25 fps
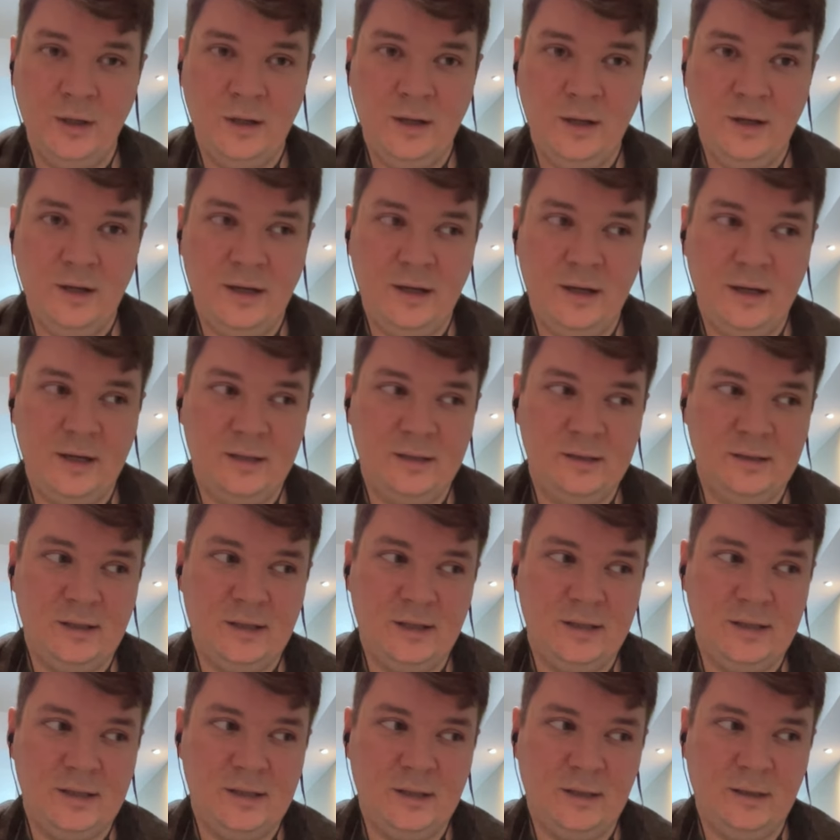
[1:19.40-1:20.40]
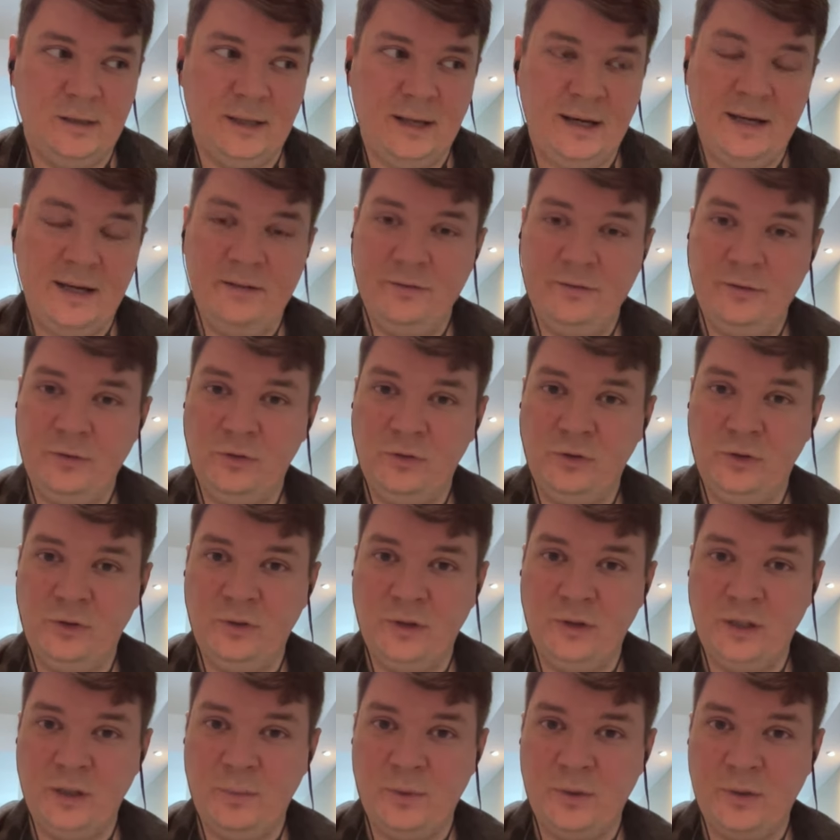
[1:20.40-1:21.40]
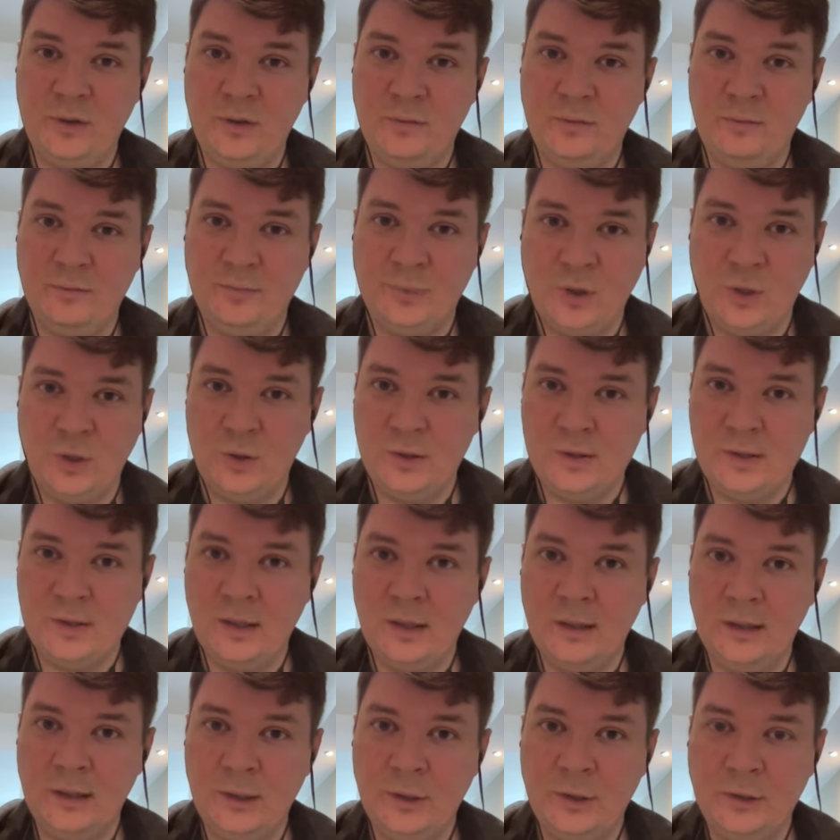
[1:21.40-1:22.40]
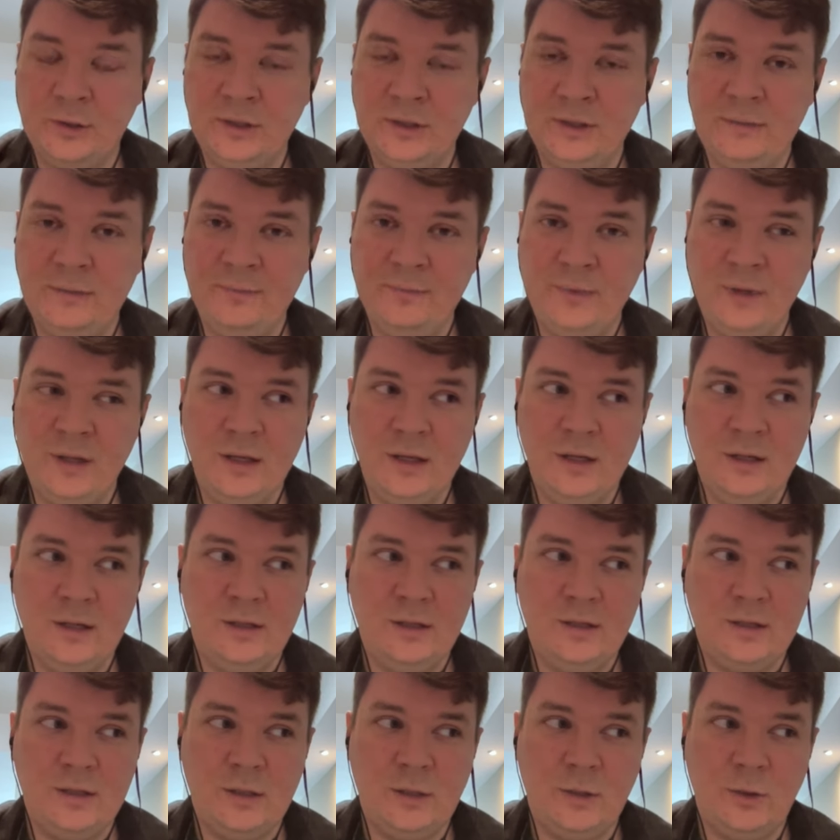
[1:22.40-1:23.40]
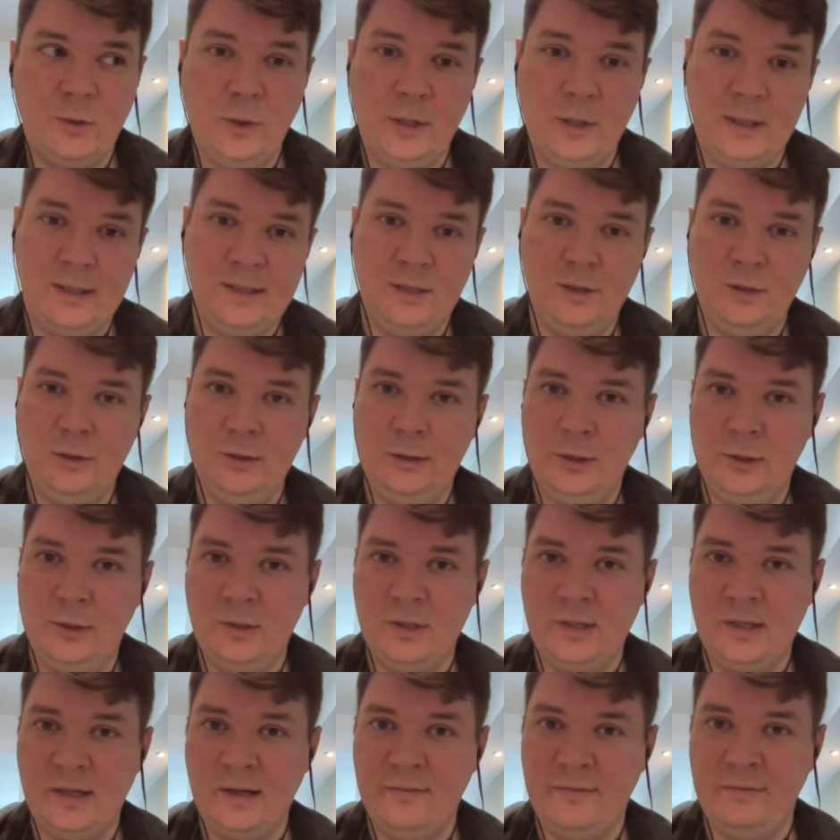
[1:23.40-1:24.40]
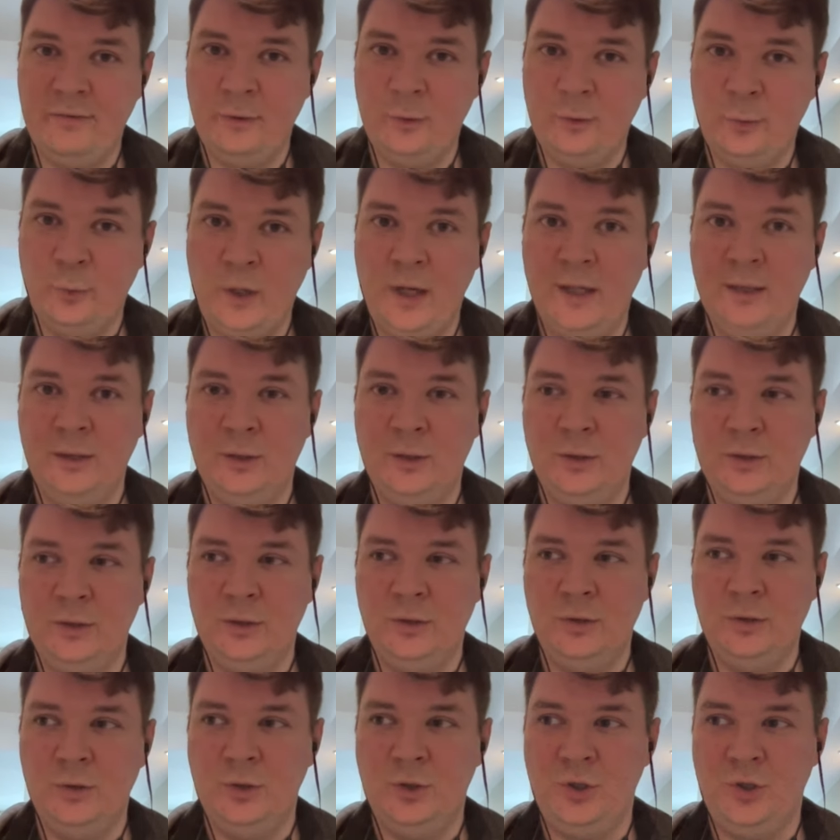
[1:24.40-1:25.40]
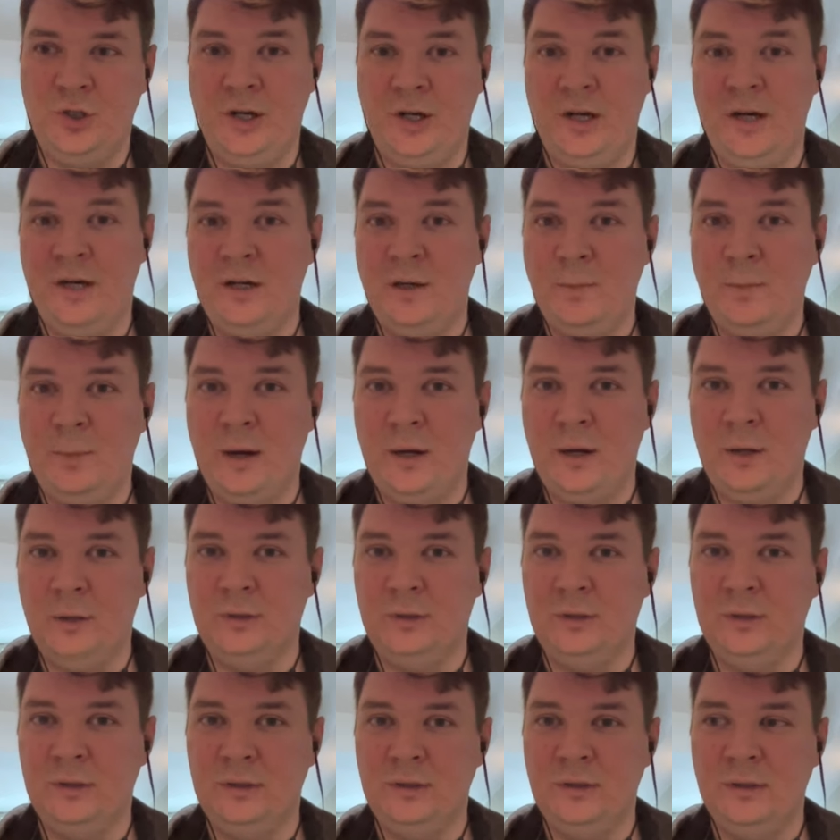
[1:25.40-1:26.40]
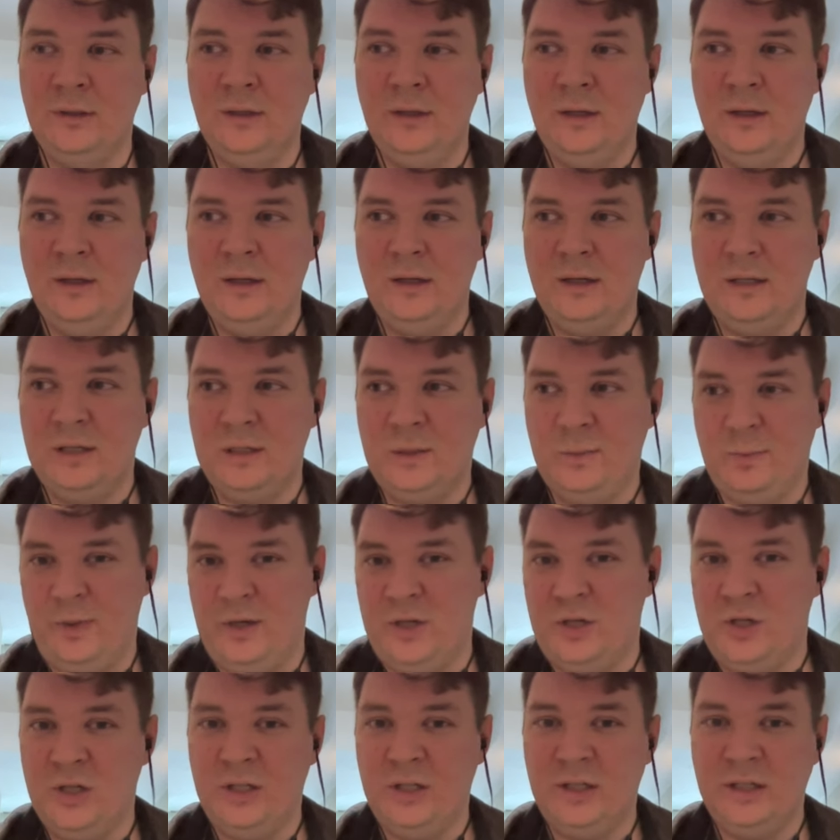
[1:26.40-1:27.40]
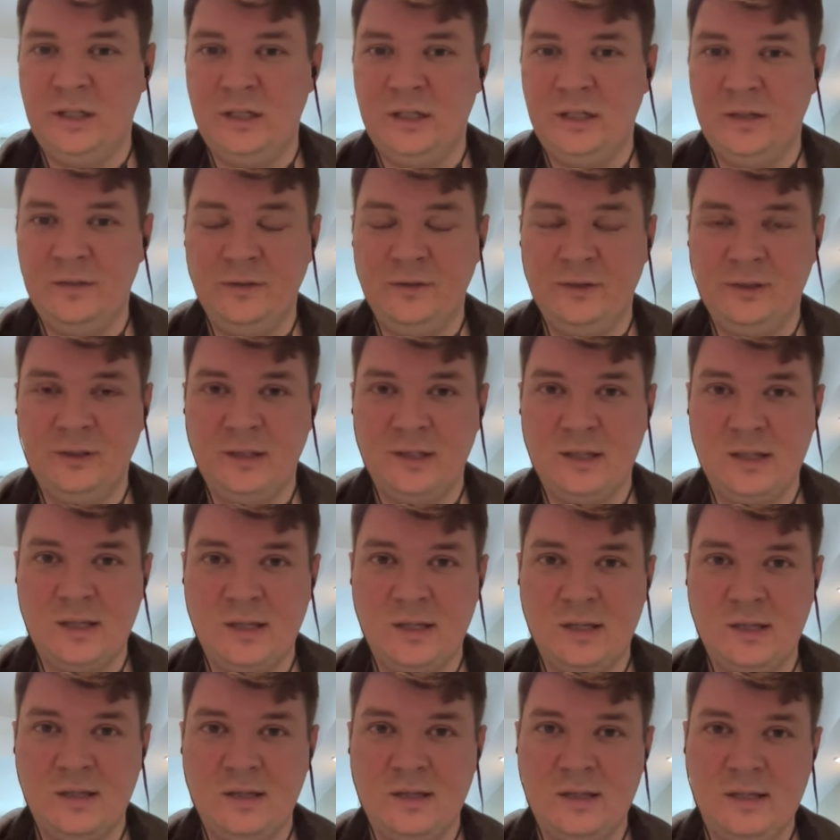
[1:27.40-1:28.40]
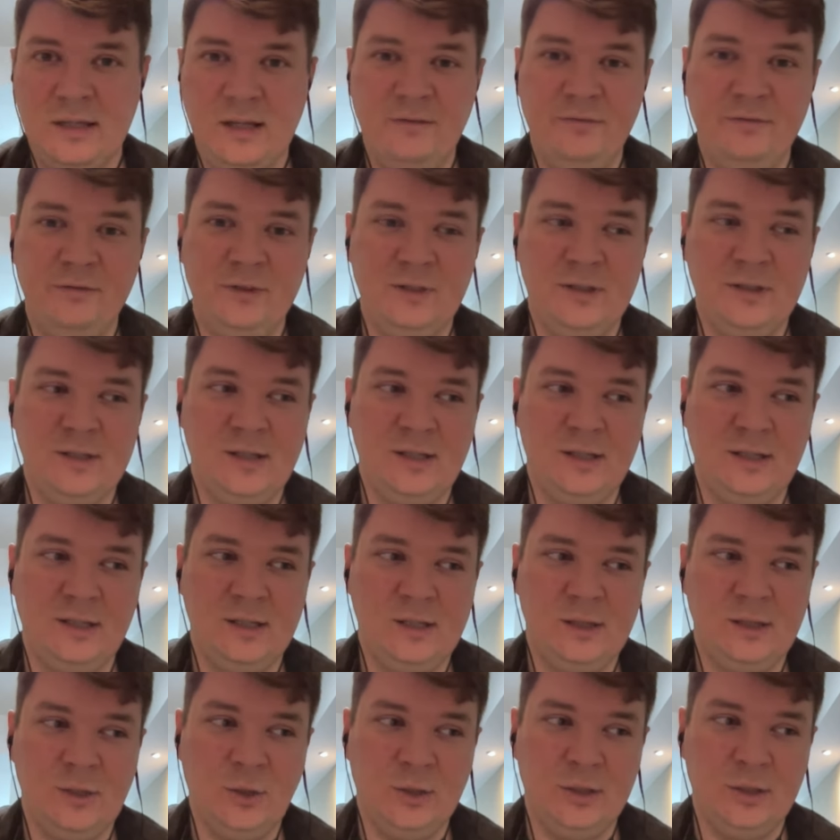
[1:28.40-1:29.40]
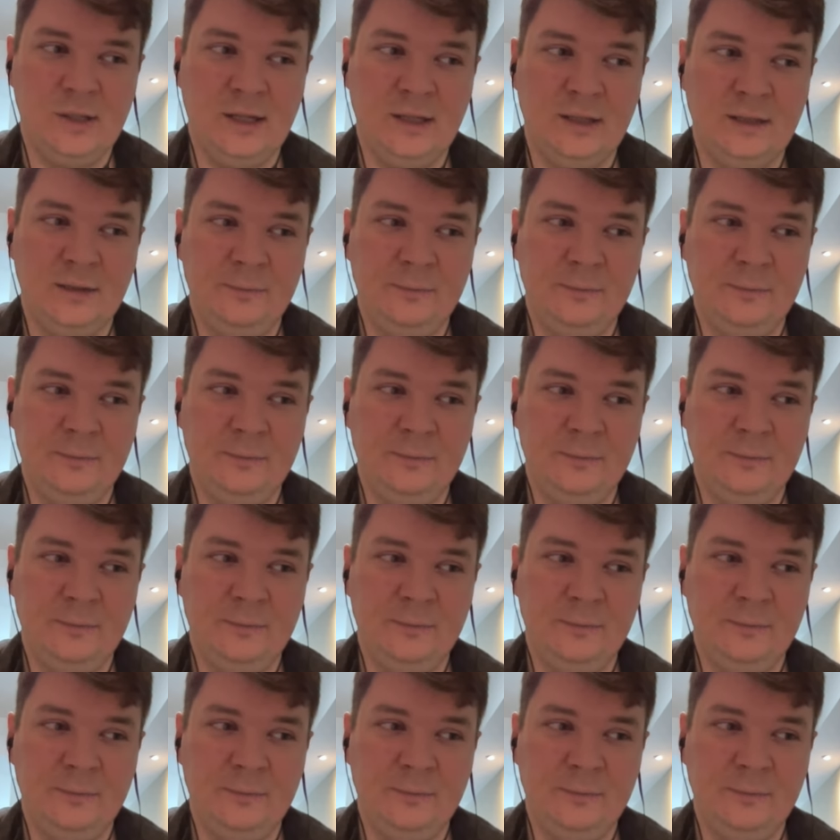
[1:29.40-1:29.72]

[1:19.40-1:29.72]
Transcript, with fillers: and that's a life of developer, constant learning. So once you learn something, why not you share about it? Especially if it is something that is not that